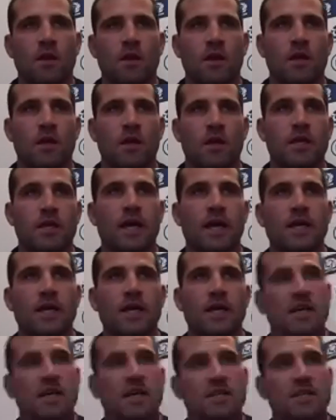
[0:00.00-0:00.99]
Yeah,
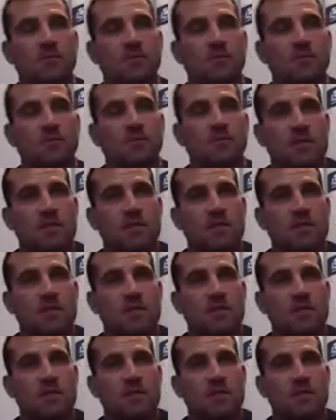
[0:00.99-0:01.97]
it's important for a
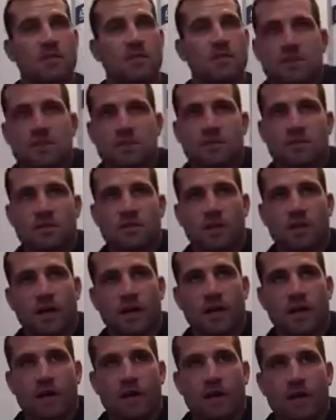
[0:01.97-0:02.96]
number of reasons.
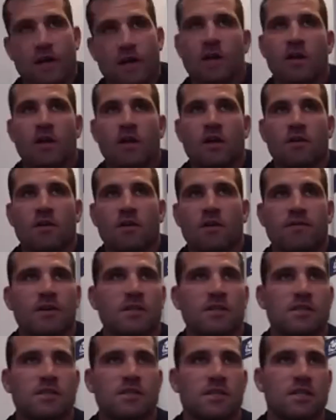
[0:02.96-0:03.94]

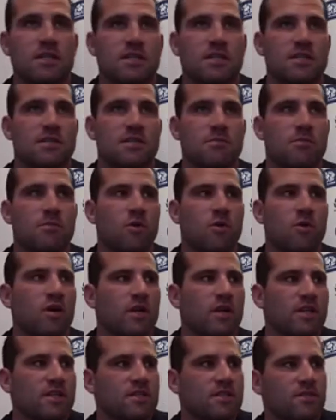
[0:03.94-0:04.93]
Firstly, it's important
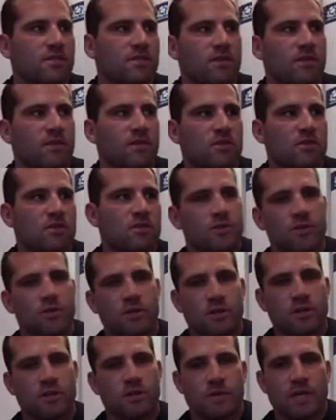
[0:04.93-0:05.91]
because it's the first opportunity
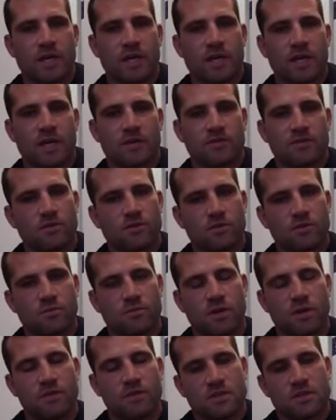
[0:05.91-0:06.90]
we get to play
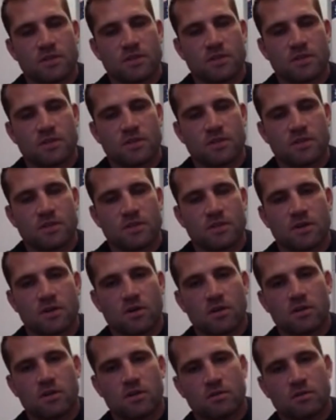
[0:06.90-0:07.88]
for
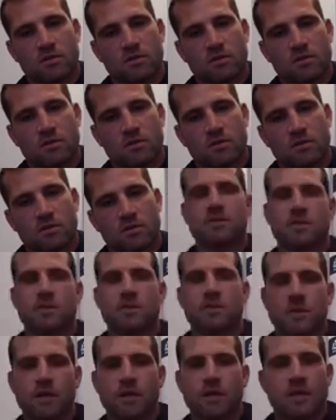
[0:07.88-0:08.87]
Scotland in 7
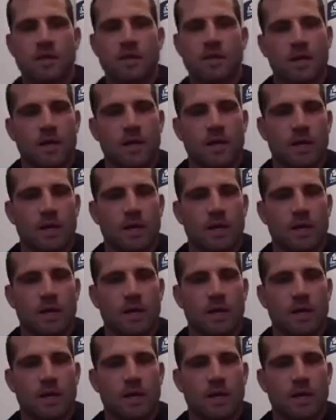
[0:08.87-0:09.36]
months,